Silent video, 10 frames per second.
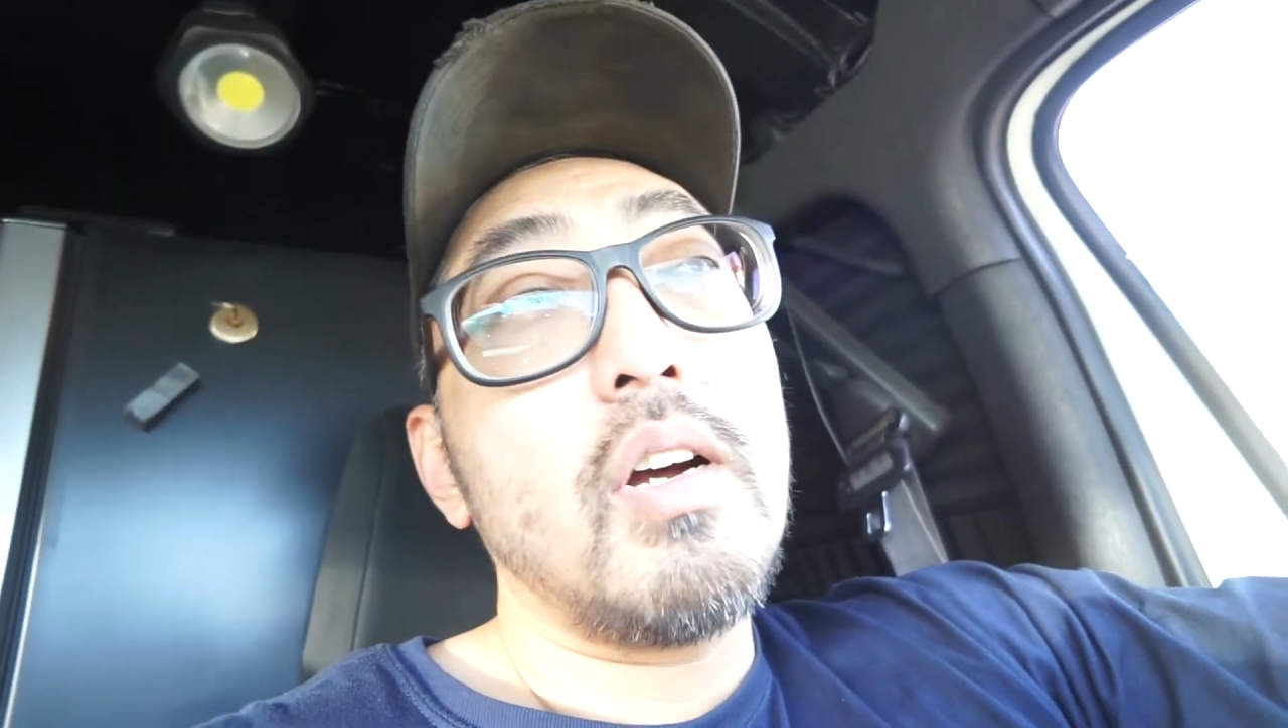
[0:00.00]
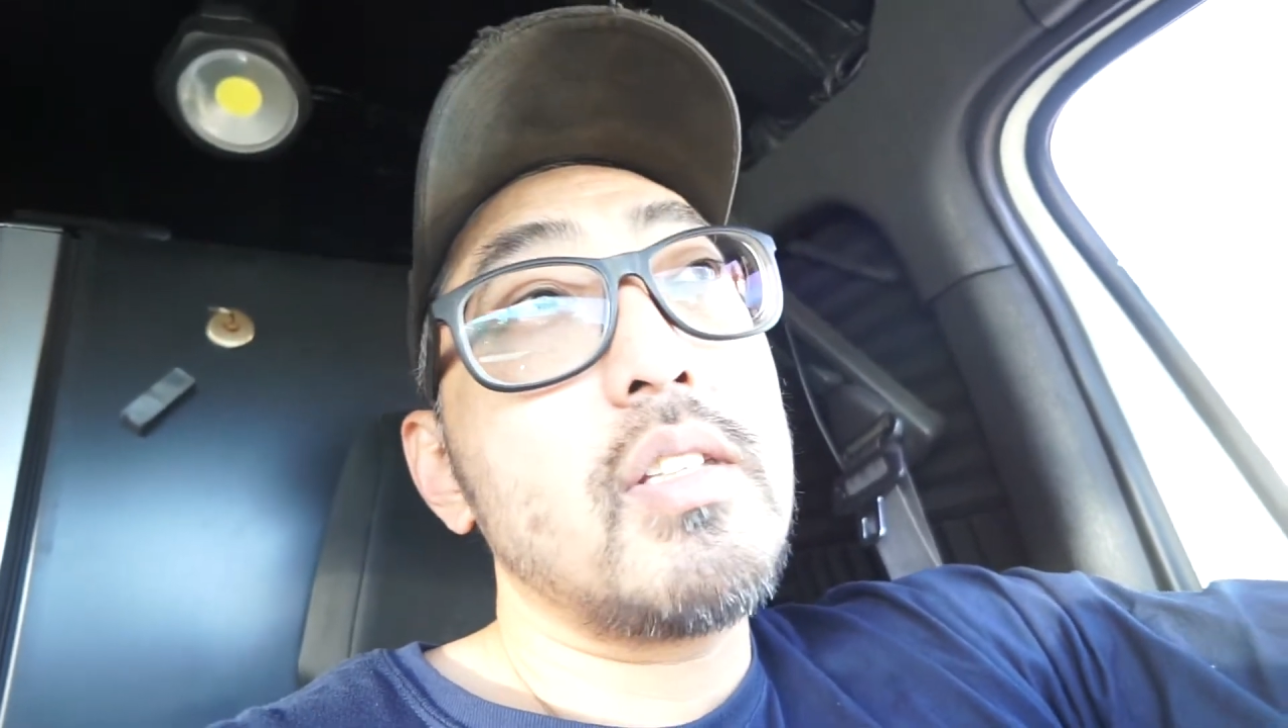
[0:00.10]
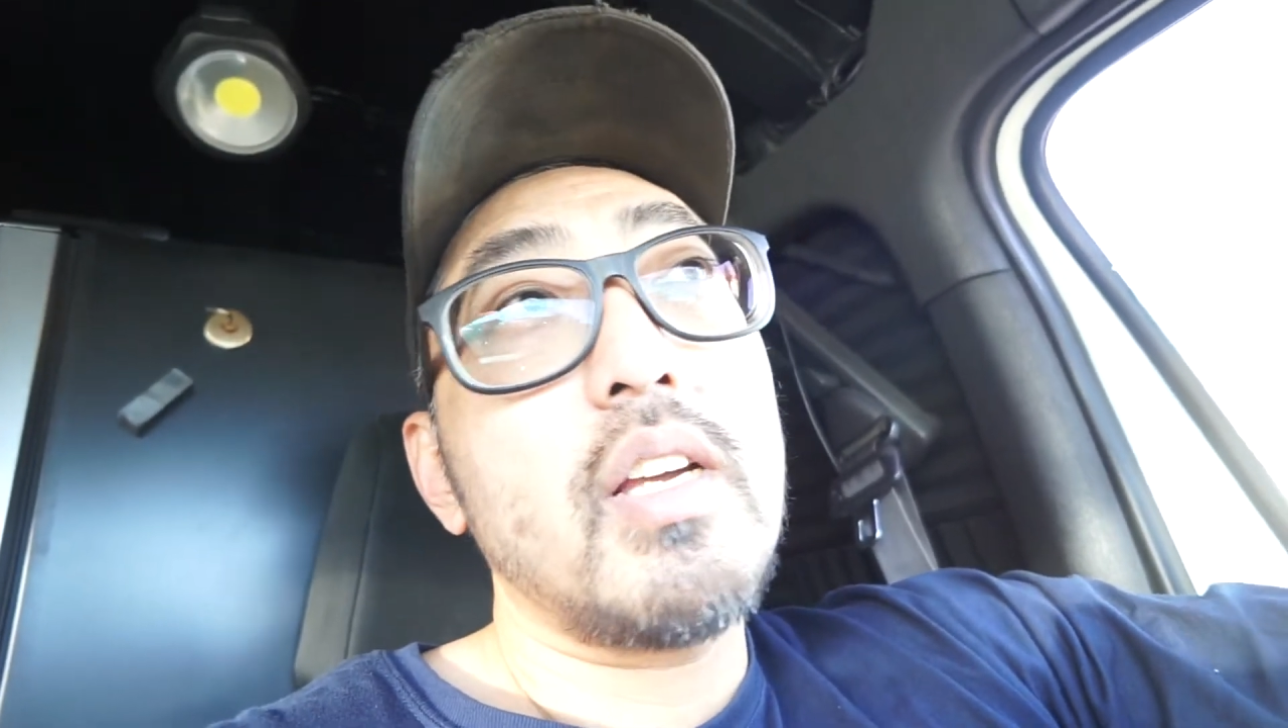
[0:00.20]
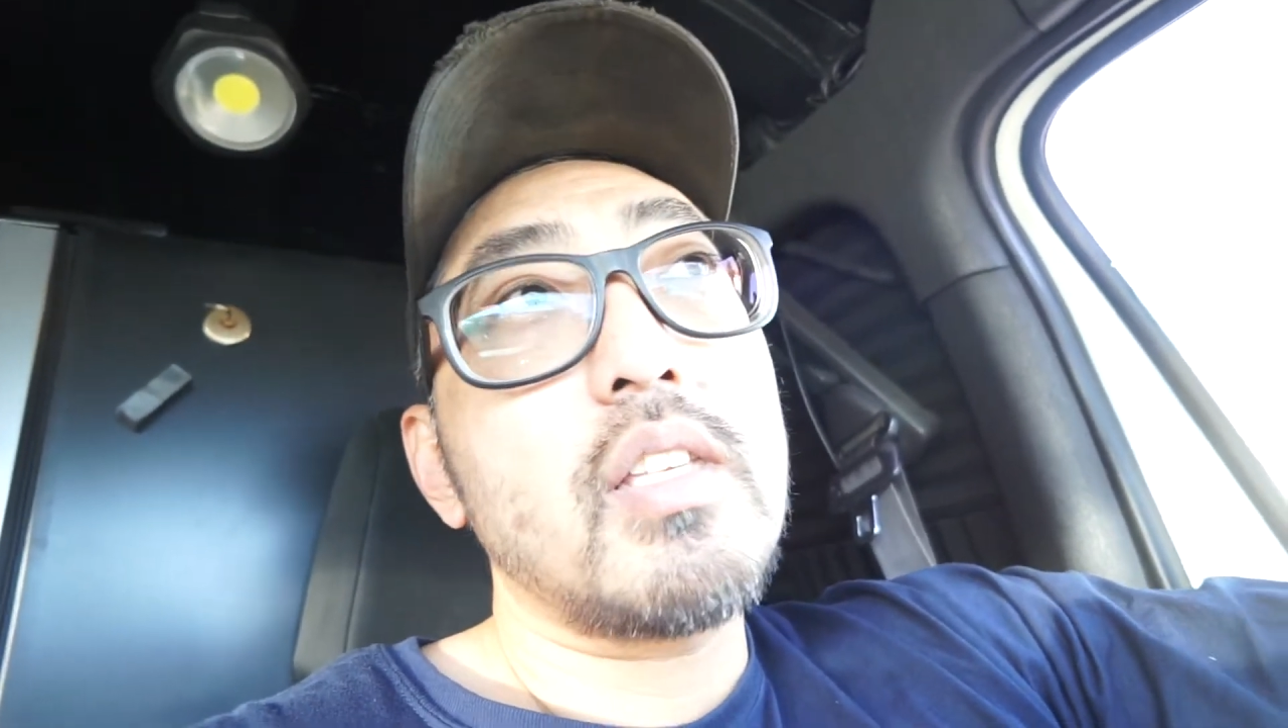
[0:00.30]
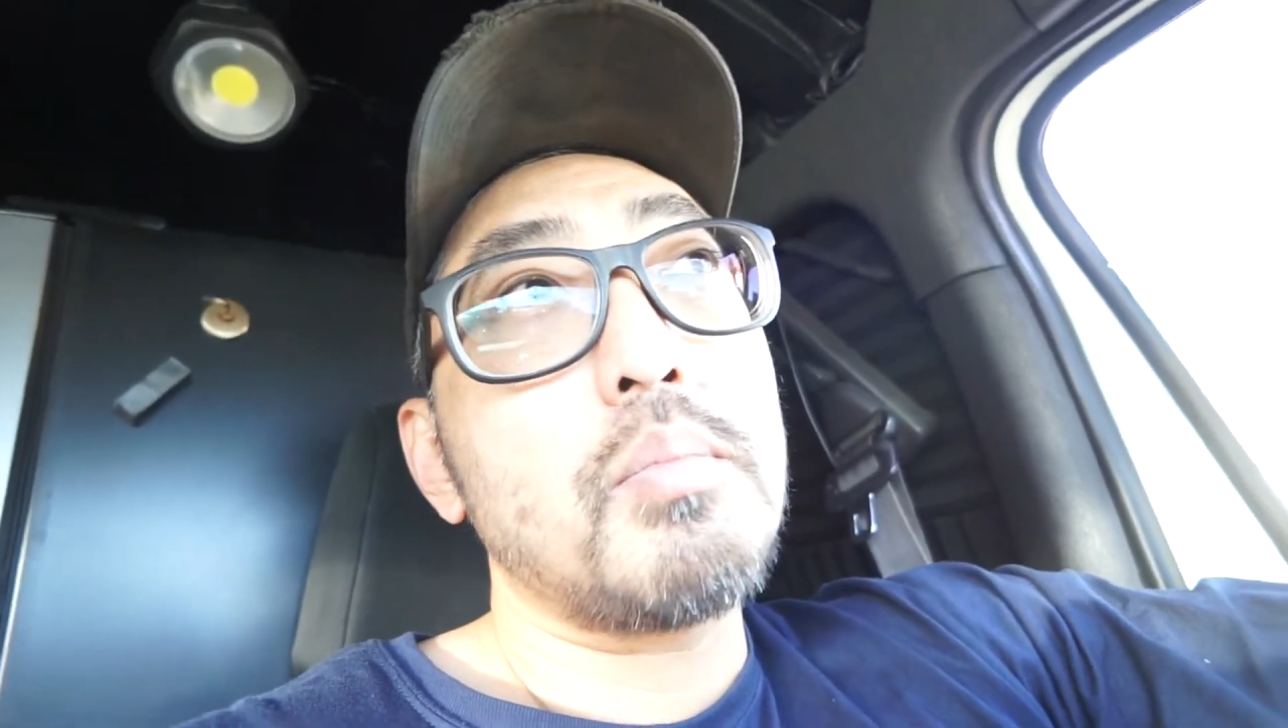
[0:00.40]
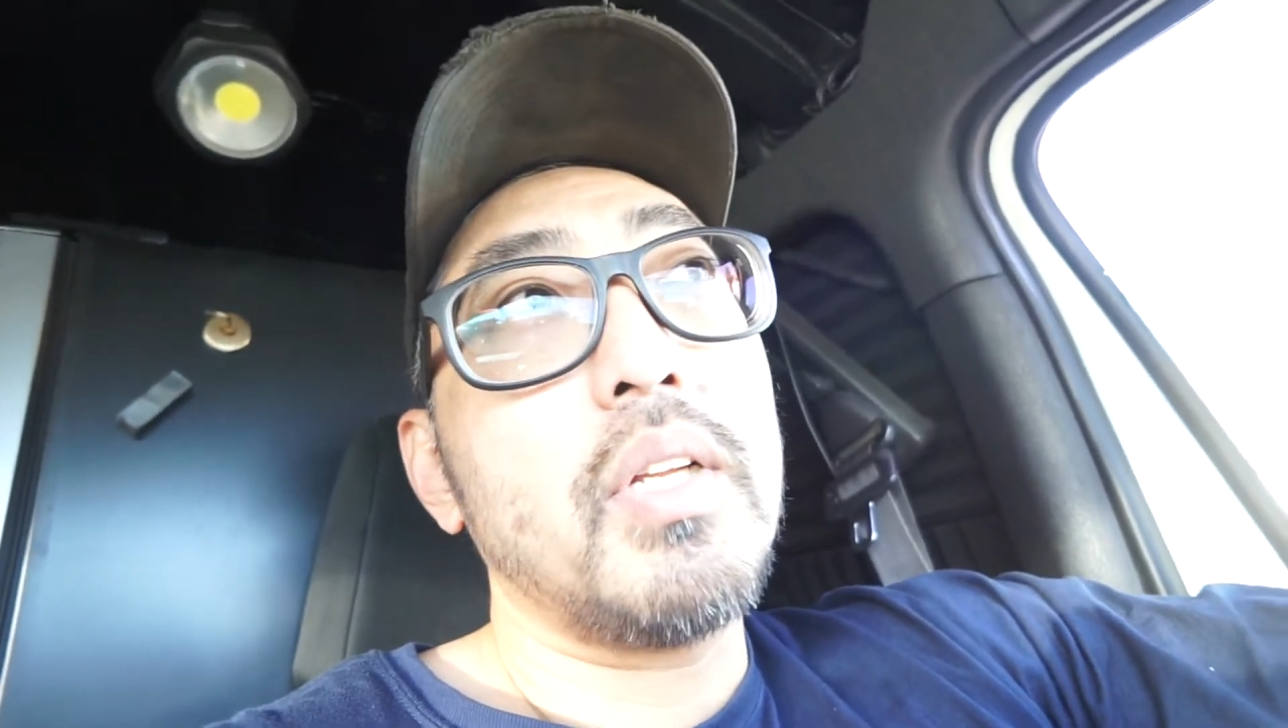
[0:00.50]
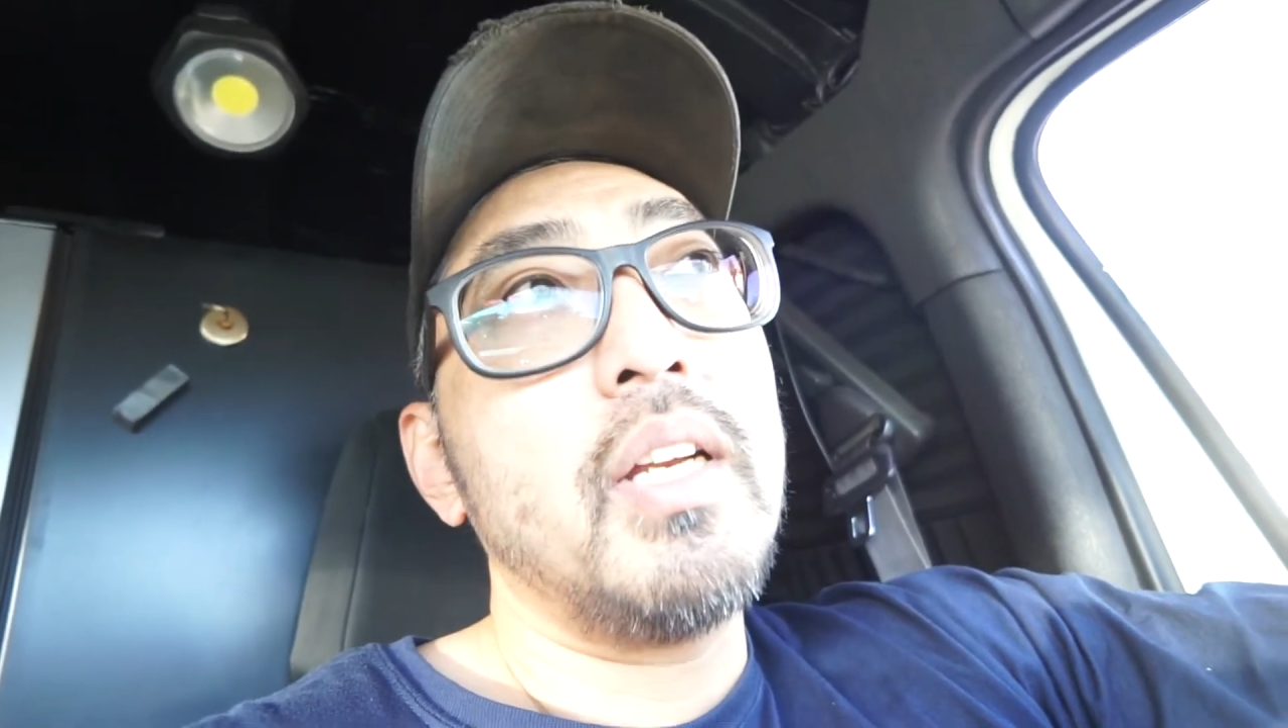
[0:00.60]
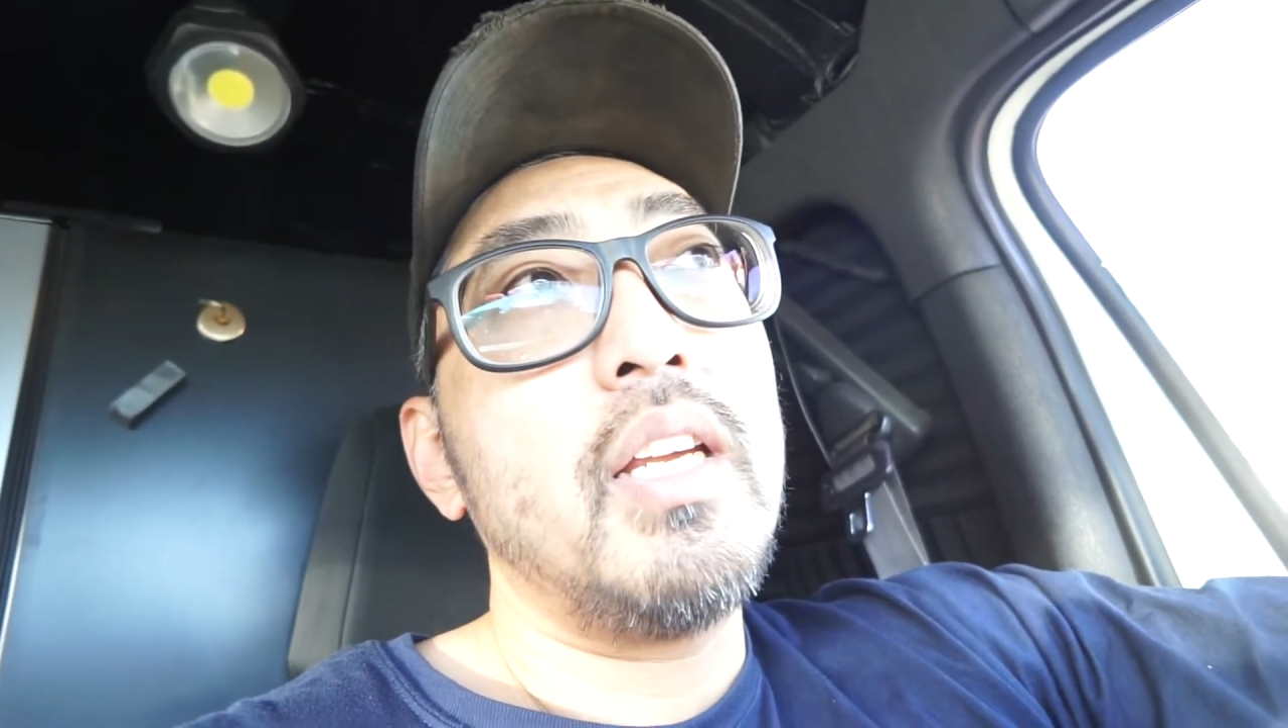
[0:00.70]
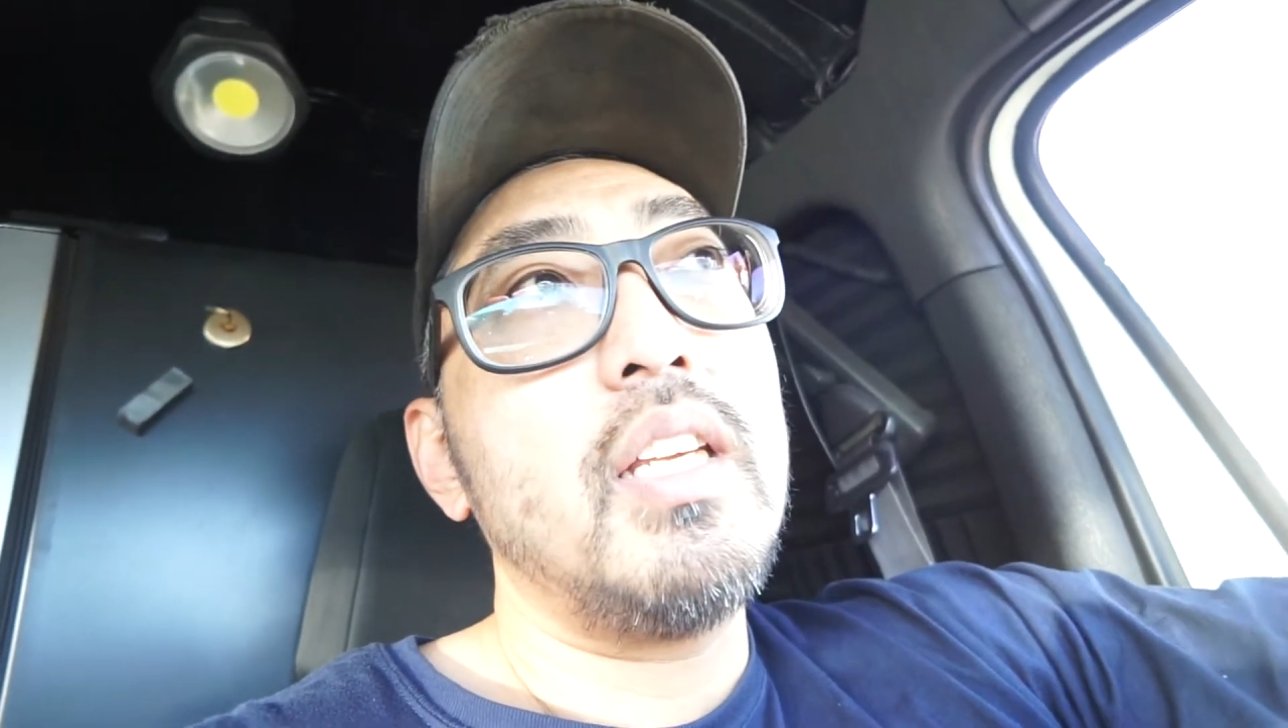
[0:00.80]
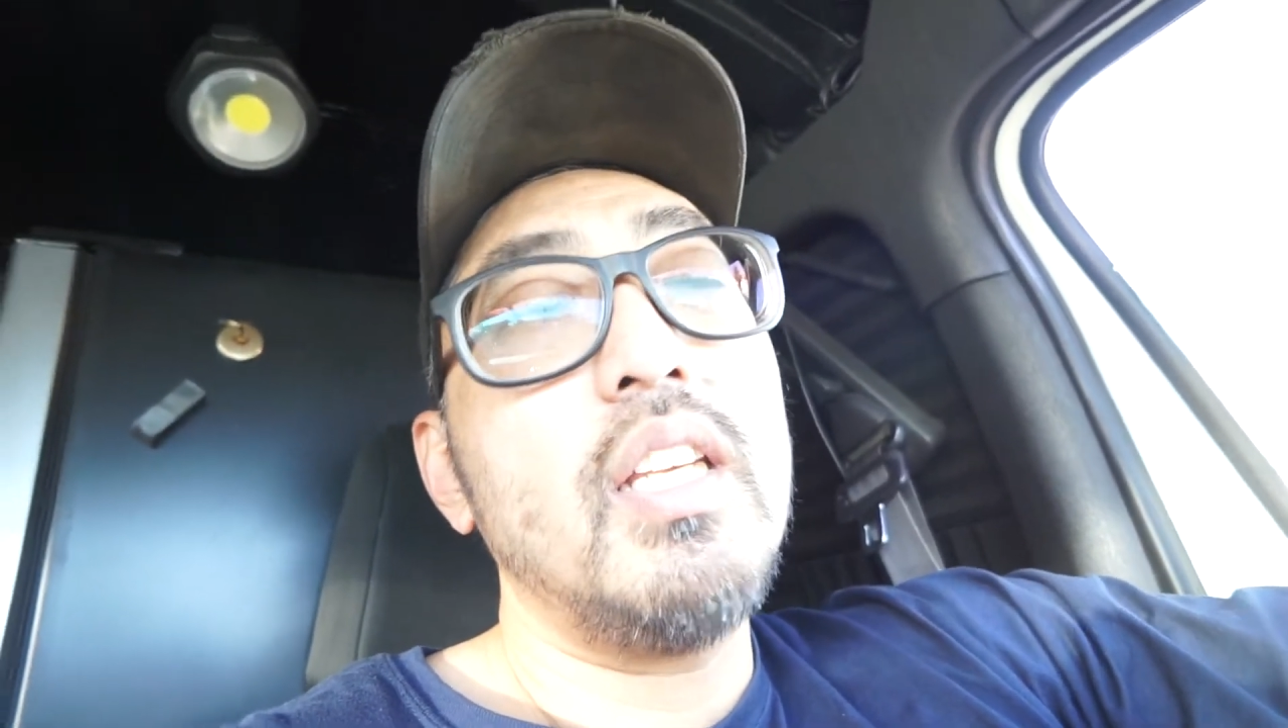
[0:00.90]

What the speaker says: contact is plenty.